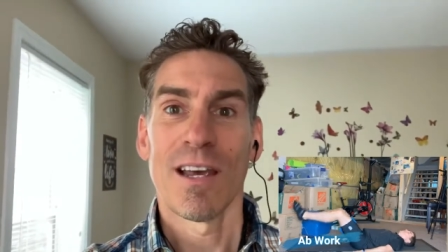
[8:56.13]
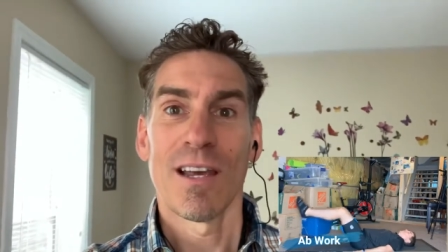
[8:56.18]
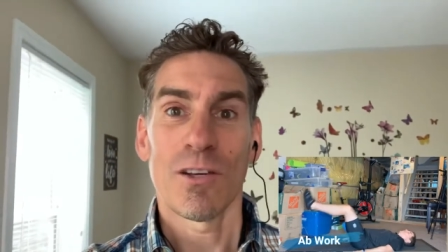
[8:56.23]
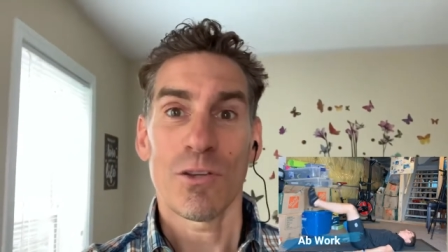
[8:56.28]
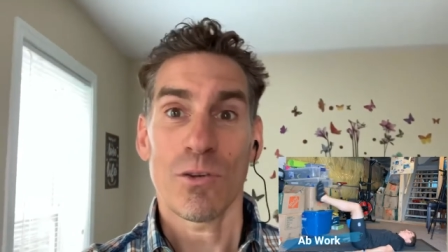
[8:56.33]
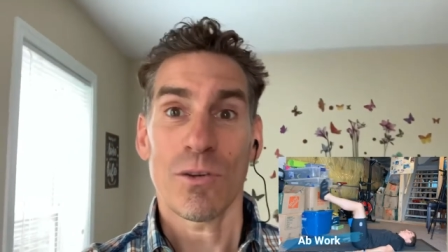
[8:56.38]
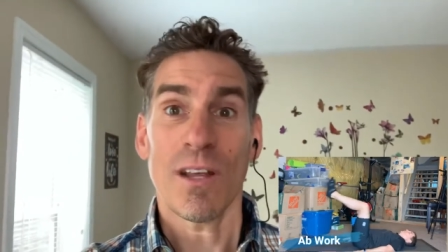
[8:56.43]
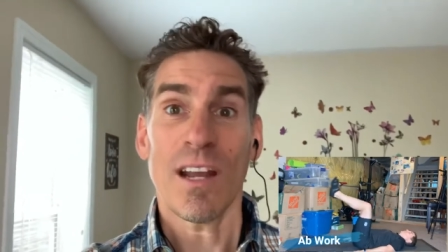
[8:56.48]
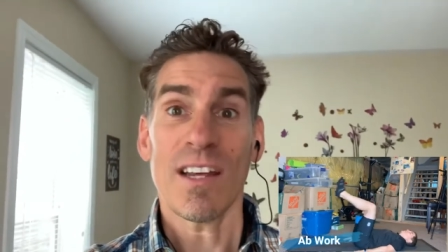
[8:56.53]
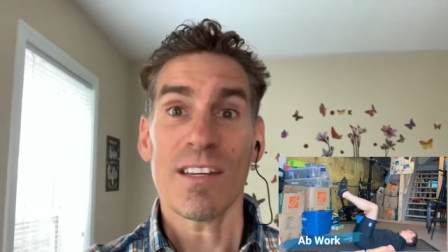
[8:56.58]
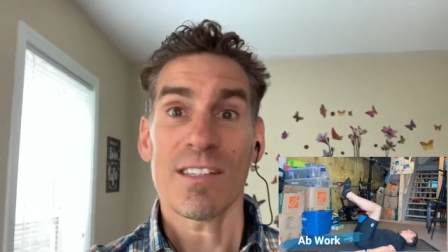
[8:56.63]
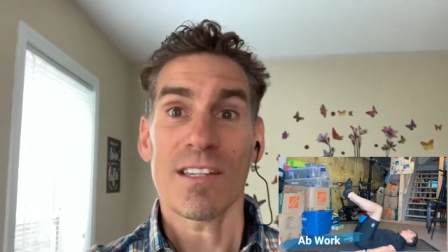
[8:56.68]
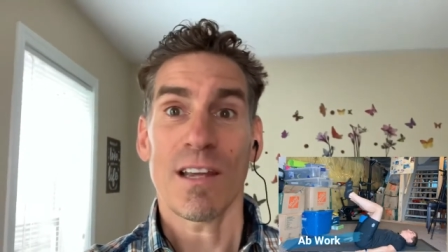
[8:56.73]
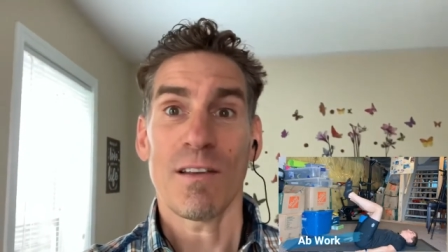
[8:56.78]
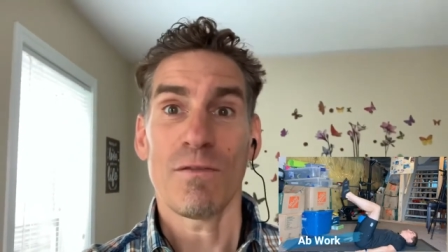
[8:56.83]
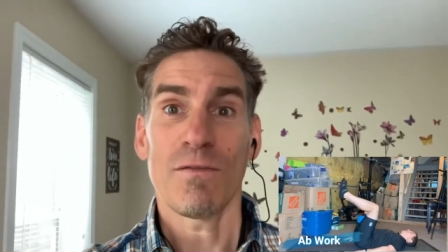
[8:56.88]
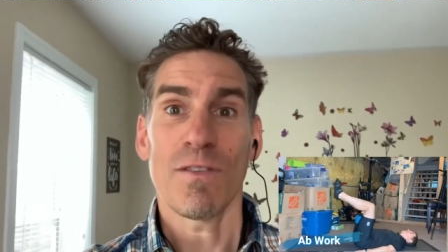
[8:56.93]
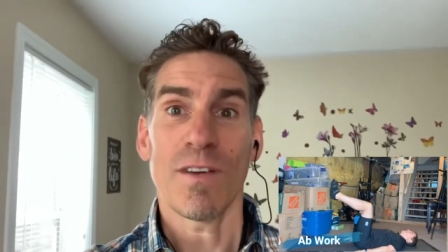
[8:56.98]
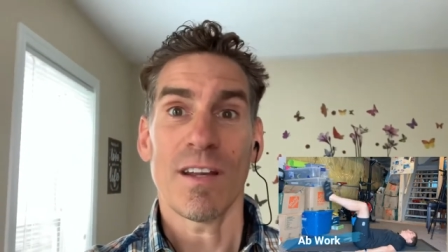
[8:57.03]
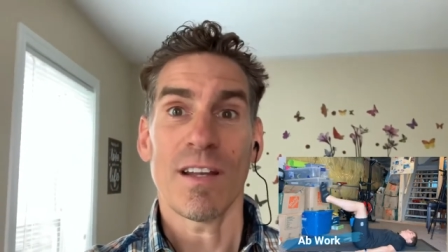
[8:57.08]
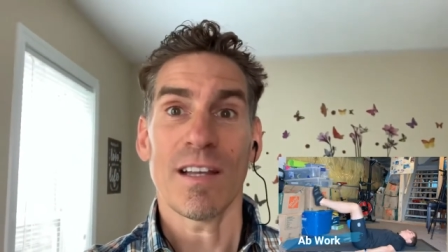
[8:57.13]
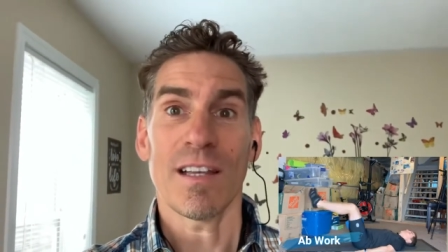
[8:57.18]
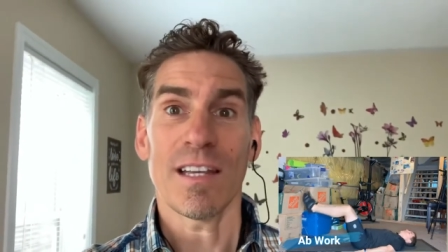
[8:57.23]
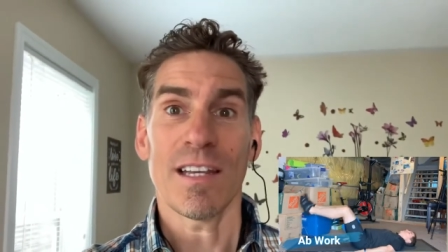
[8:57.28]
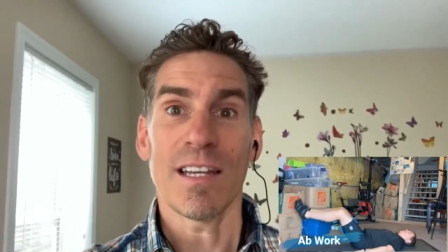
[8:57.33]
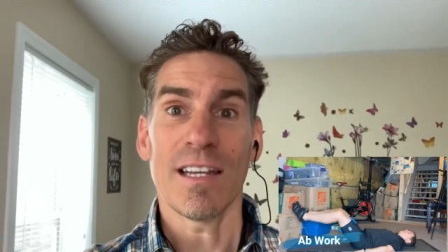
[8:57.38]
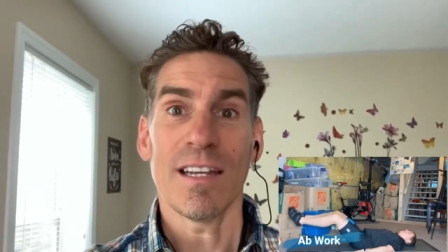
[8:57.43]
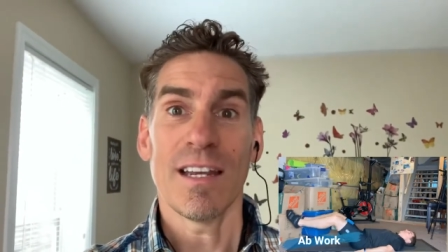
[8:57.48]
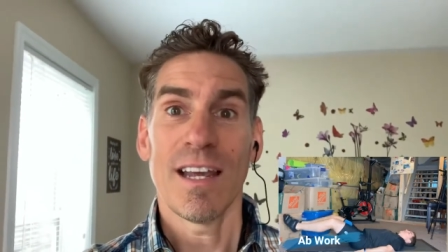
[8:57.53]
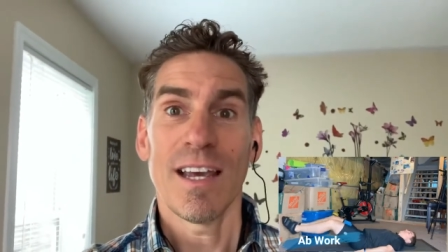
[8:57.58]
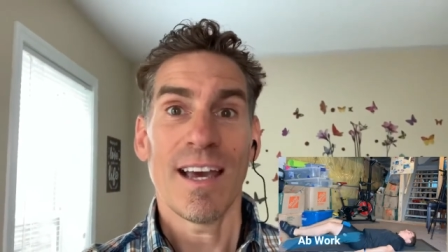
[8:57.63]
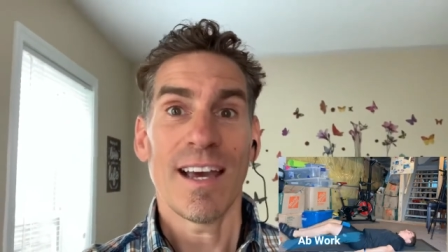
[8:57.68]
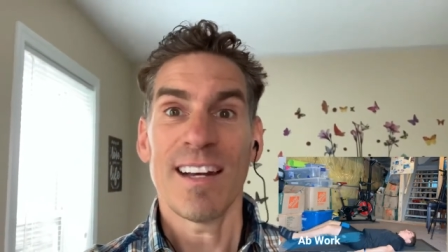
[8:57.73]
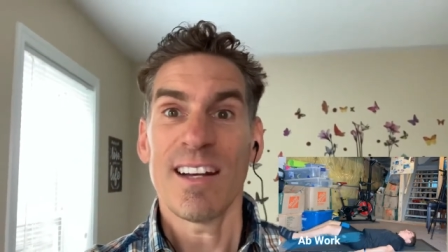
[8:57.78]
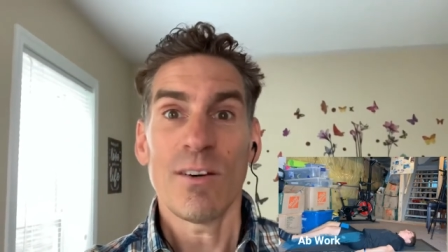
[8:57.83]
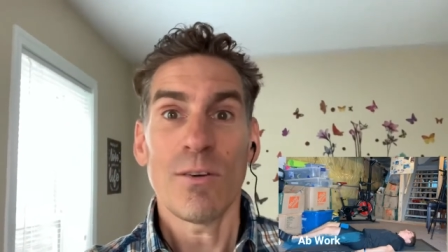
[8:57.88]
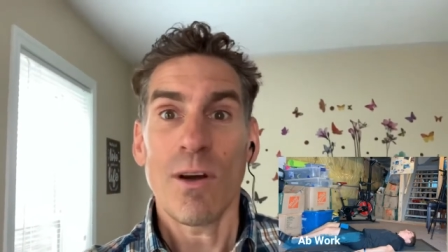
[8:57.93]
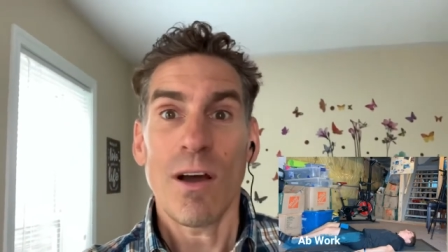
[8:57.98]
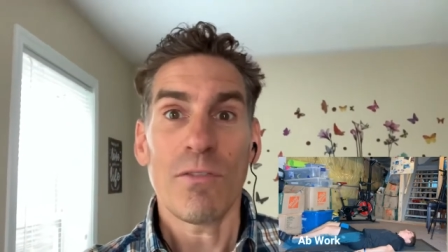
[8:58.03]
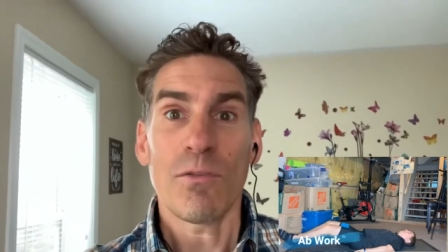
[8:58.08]
so that I stay fit and lean and
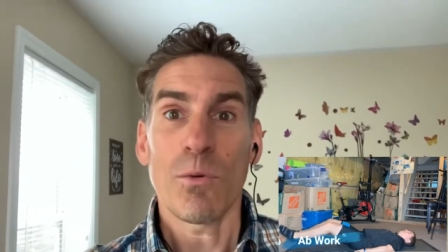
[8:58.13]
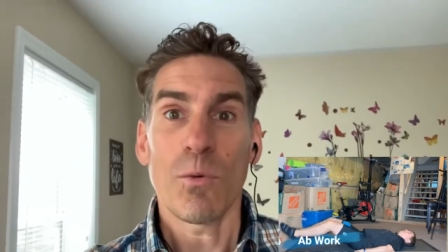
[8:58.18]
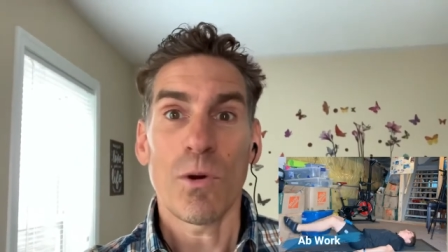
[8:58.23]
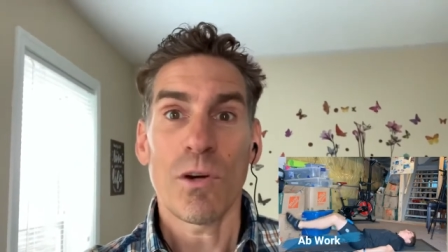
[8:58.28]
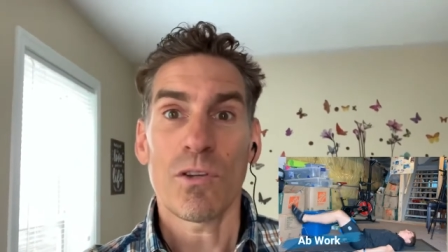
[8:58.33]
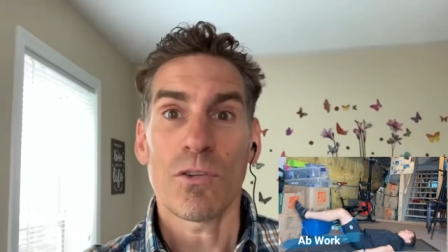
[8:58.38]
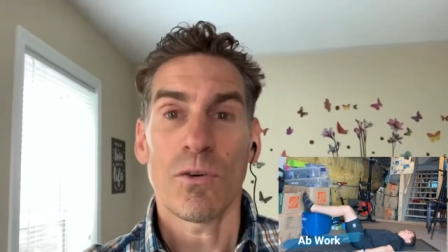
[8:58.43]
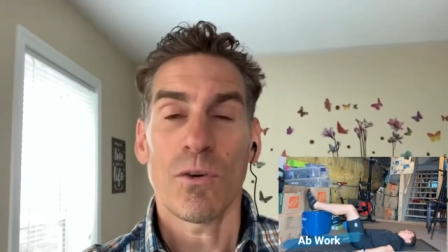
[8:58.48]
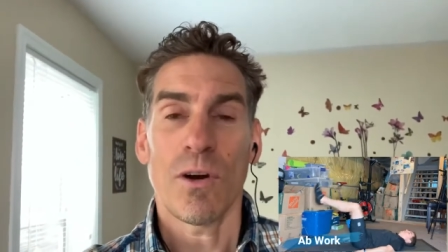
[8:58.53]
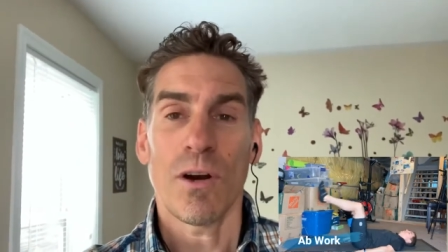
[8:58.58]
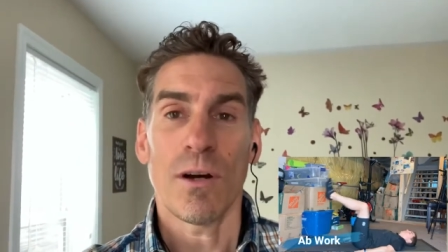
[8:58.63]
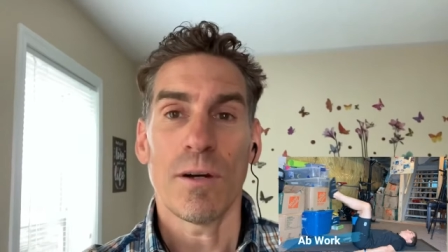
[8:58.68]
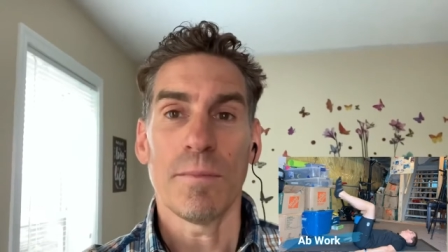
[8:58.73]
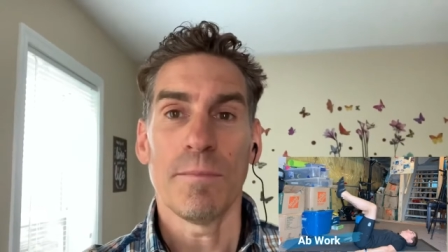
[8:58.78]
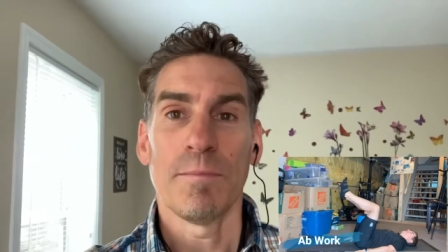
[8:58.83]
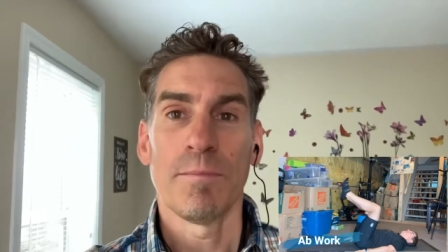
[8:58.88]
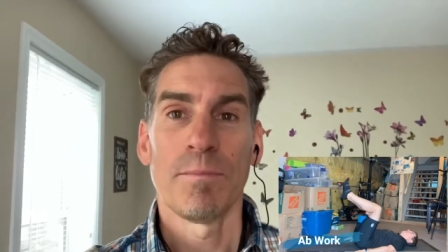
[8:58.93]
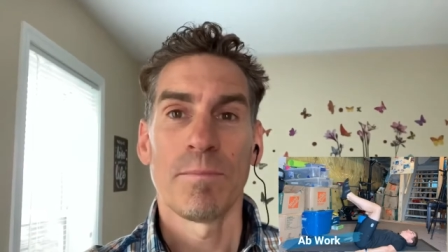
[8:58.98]
I don't have to work so hard.